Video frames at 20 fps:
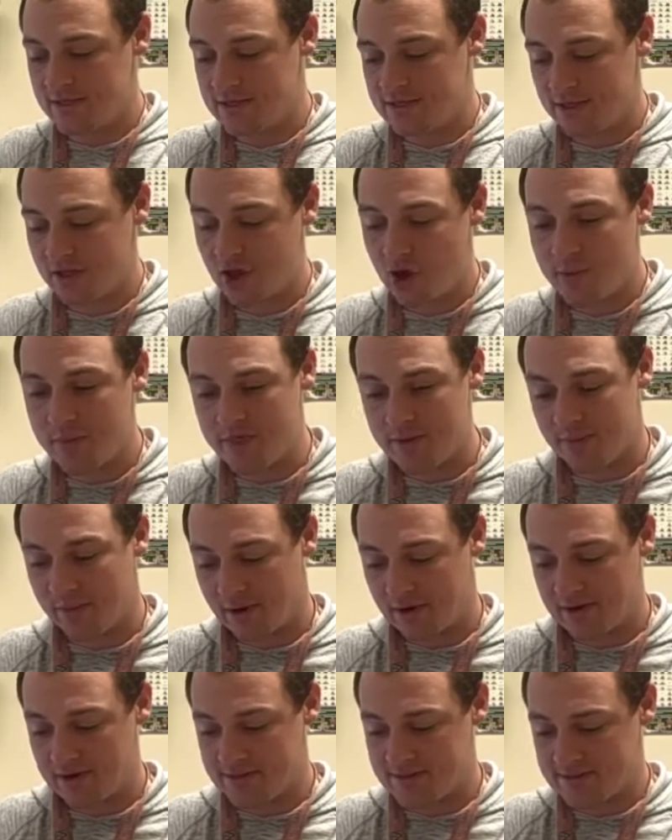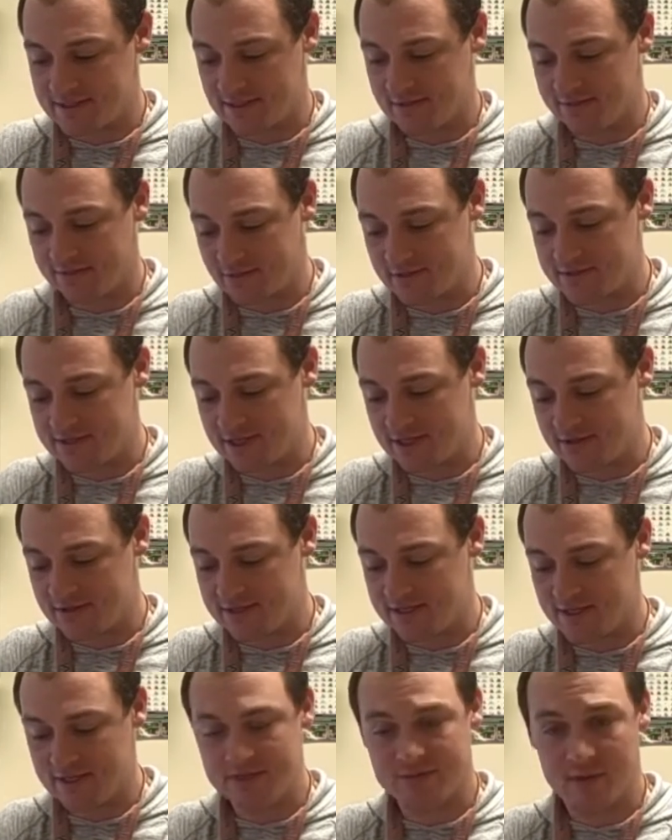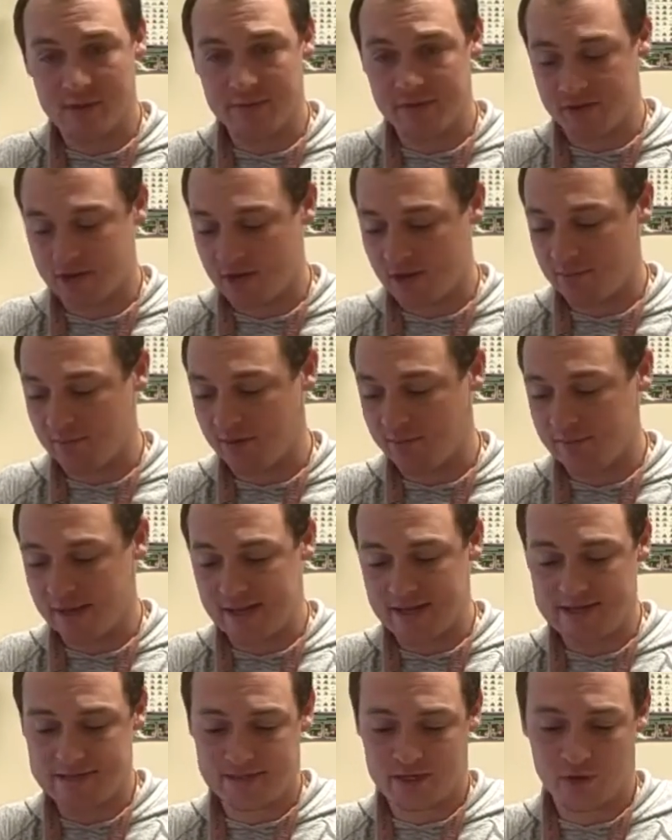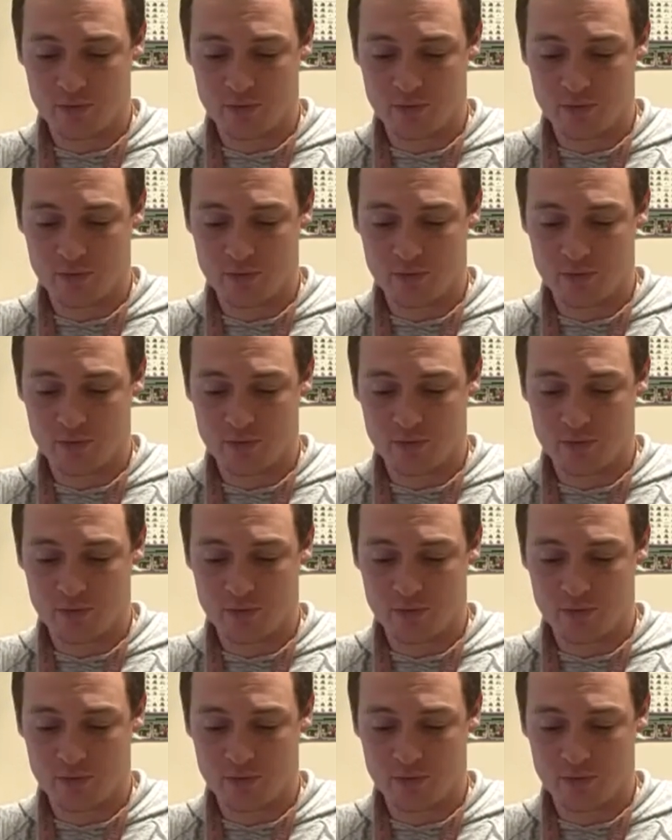So you open the box, and the first thing you see is maybe a couple of baits,